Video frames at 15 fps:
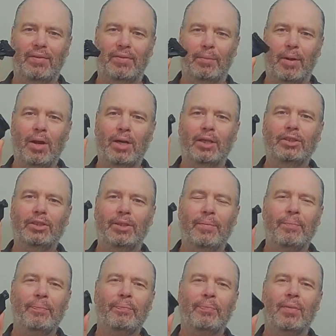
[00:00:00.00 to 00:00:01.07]
Mars
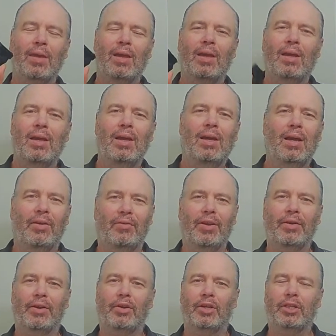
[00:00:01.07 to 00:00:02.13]
a very
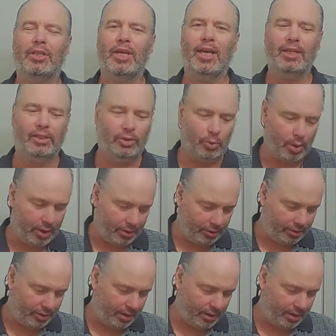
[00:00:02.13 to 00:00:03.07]
good test with